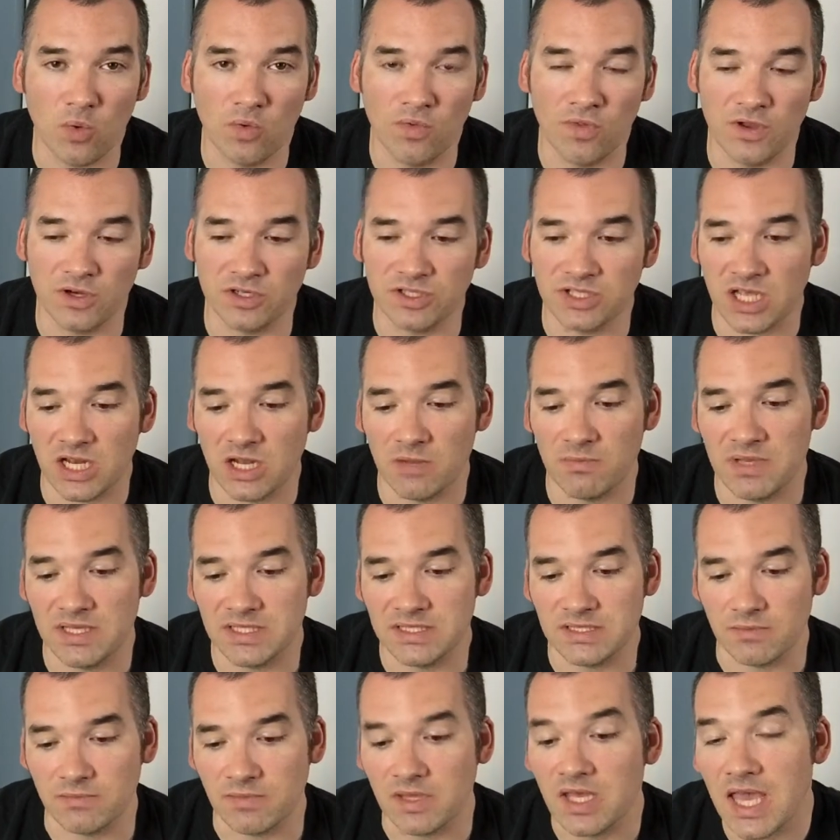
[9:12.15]
There's going to be
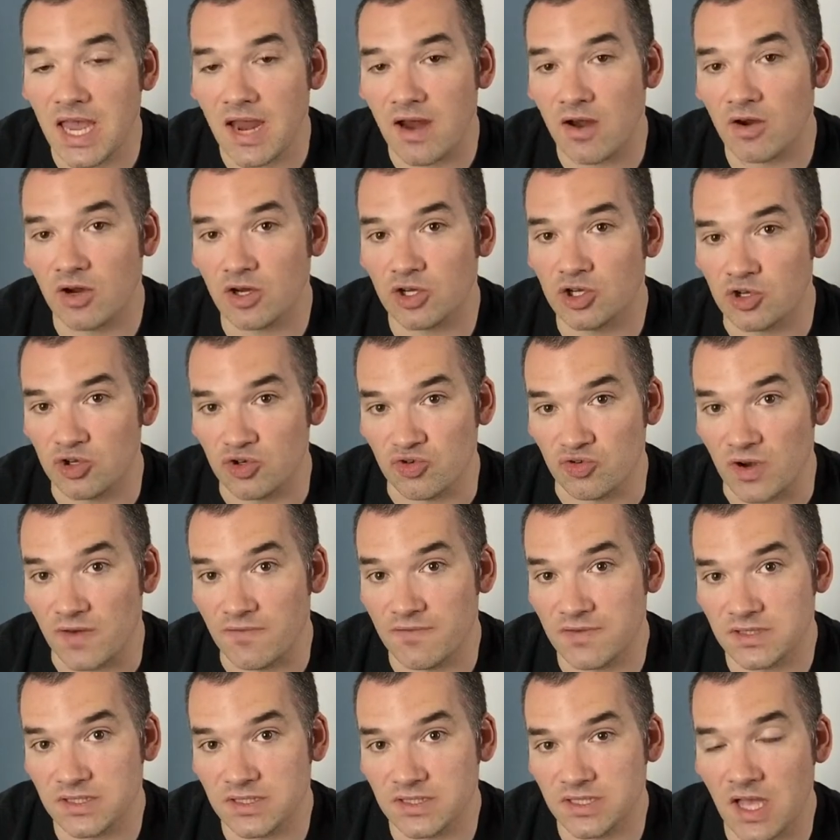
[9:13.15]
some
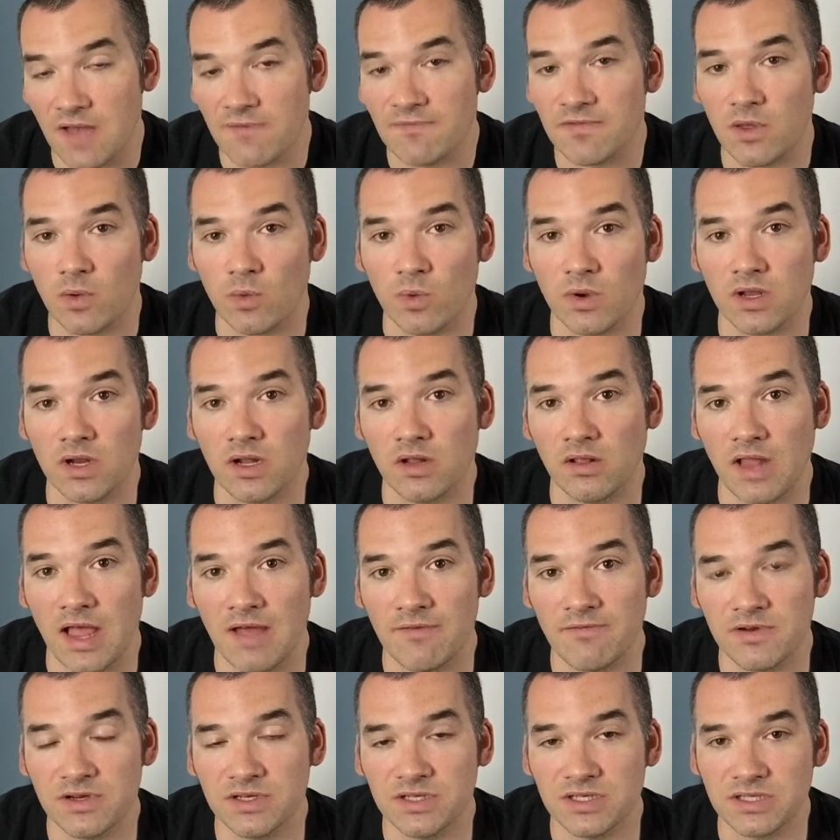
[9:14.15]
character-driven stuff that we're going to
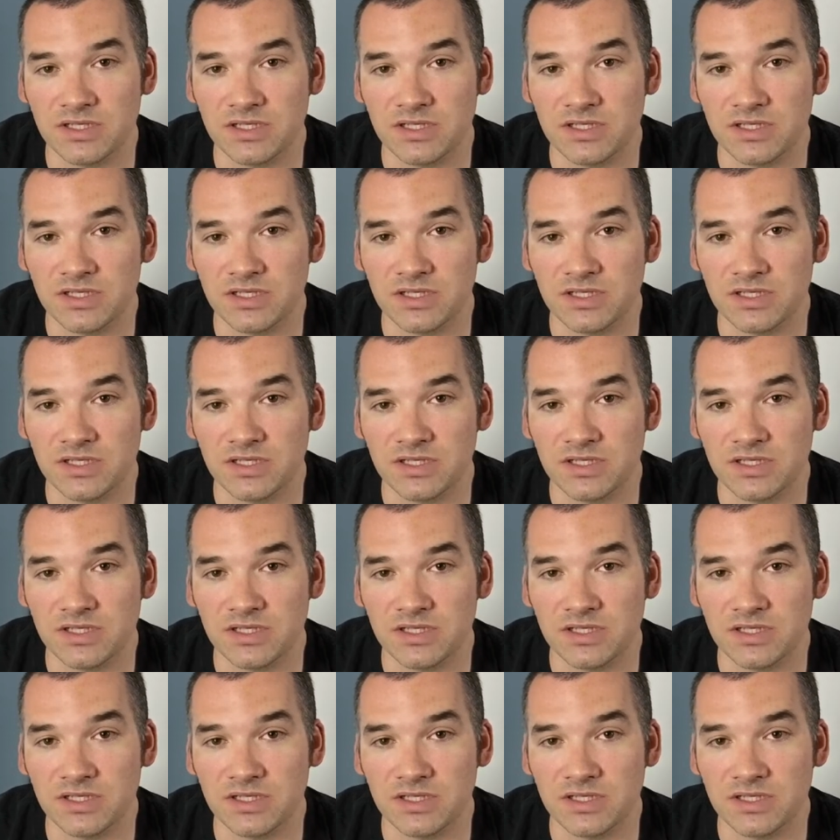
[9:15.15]
leverage.